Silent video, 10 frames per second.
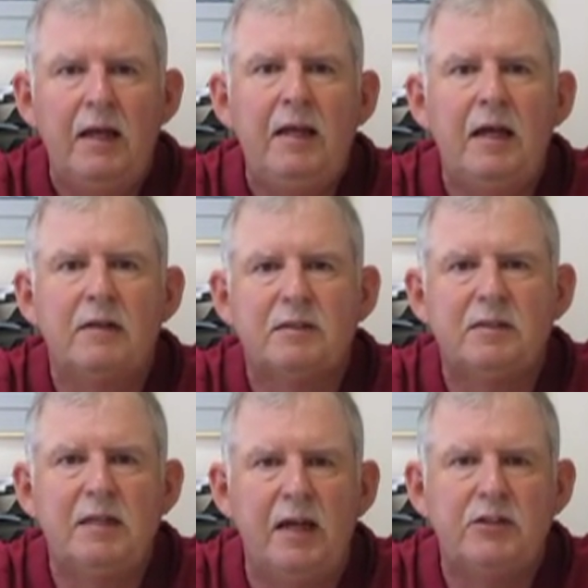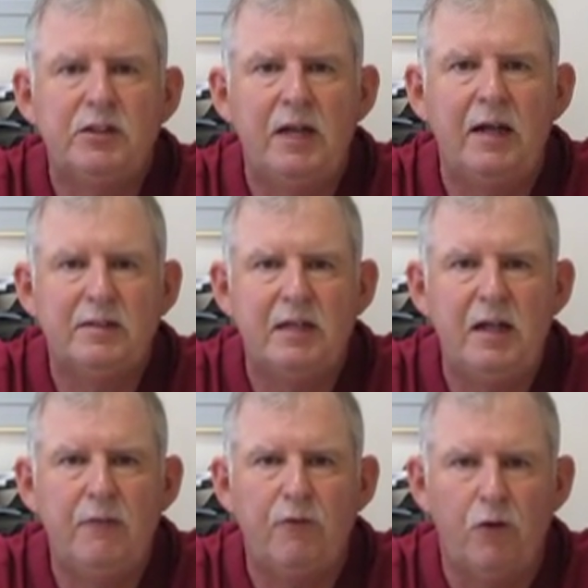
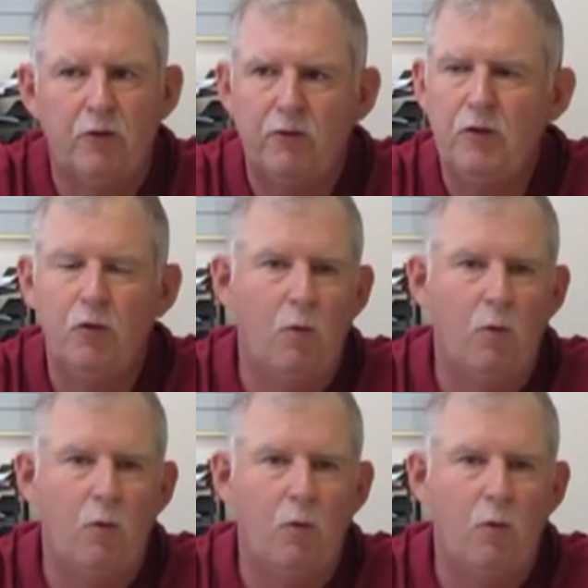E-S-C-H-E-A-T for those of you